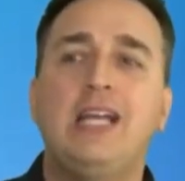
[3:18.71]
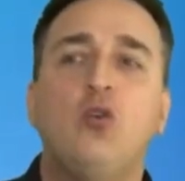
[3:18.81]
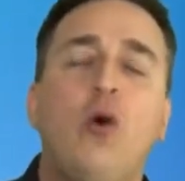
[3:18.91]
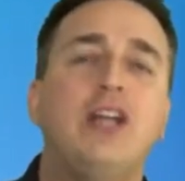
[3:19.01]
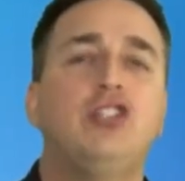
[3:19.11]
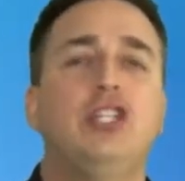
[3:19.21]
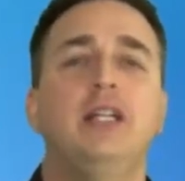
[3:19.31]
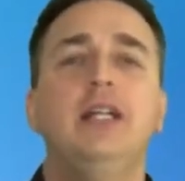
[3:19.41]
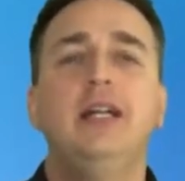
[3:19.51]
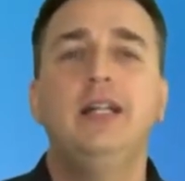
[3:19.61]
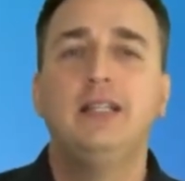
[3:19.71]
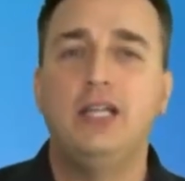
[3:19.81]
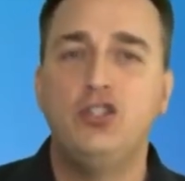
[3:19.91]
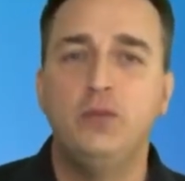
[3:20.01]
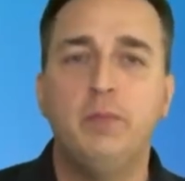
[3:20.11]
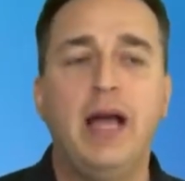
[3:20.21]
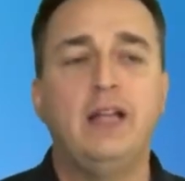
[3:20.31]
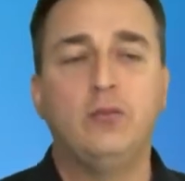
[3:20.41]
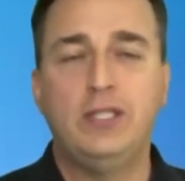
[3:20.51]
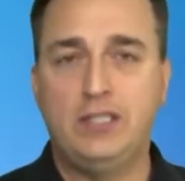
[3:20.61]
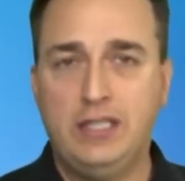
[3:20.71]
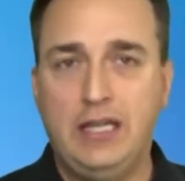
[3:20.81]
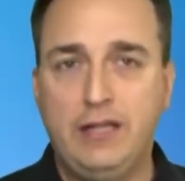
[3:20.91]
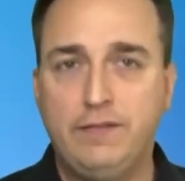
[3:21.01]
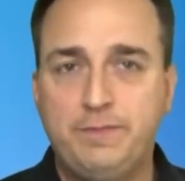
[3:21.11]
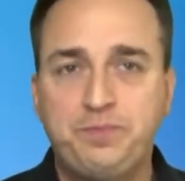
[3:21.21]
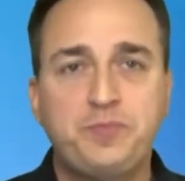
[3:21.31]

question that you might receive